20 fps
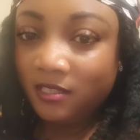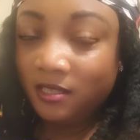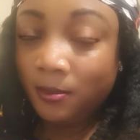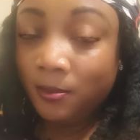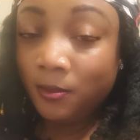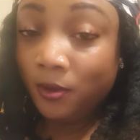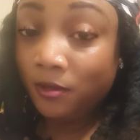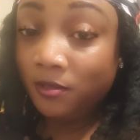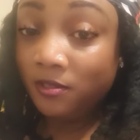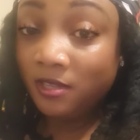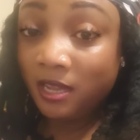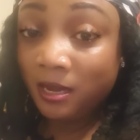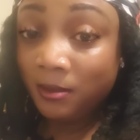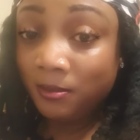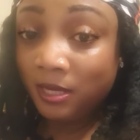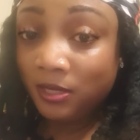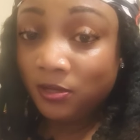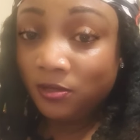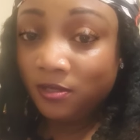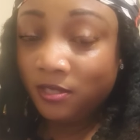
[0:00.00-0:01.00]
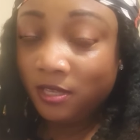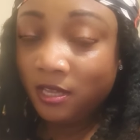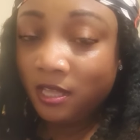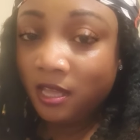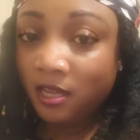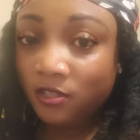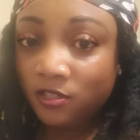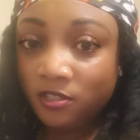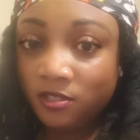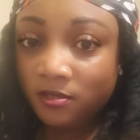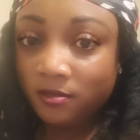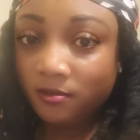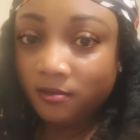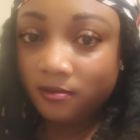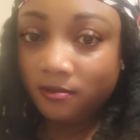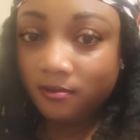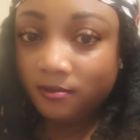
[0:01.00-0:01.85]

it's about time that you take action.